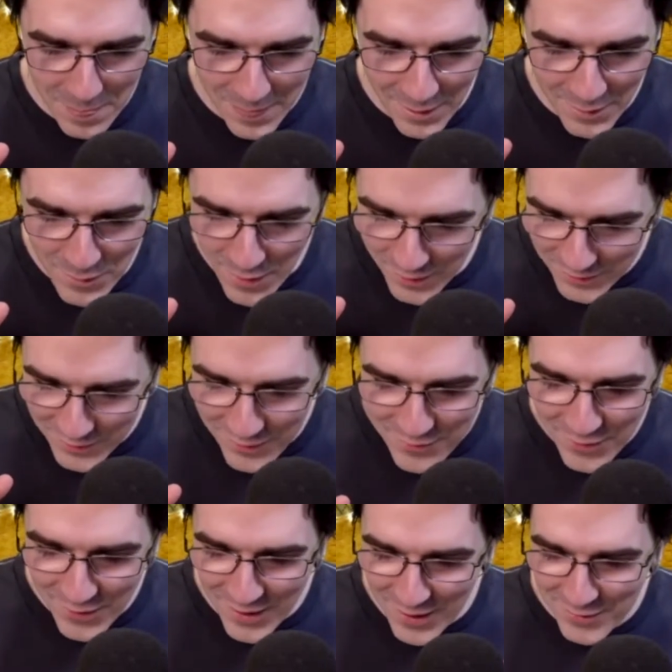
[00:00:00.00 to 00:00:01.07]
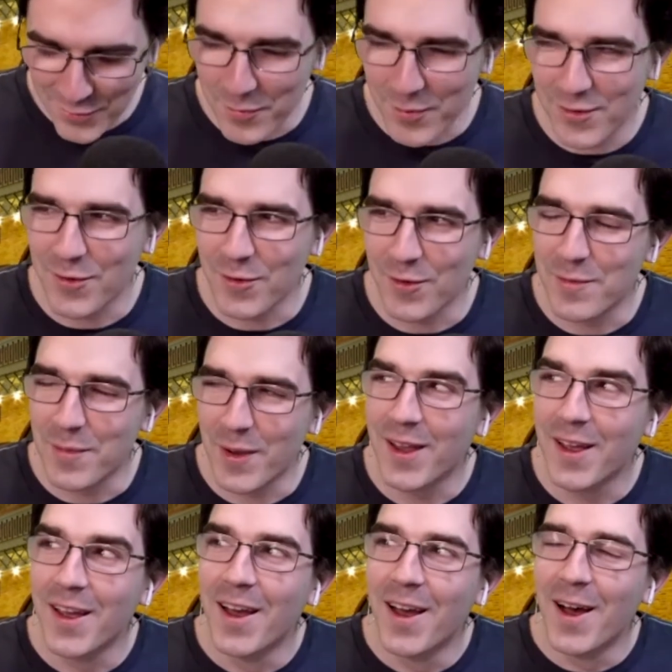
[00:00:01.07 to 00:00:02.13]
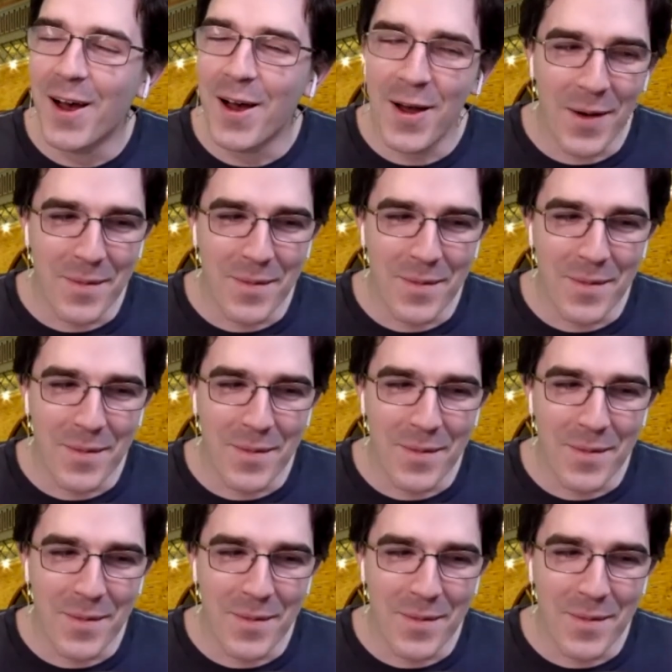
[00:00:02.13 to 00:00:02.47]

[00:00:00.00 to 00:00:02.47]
wow, that sounded very high school musical of me. Um,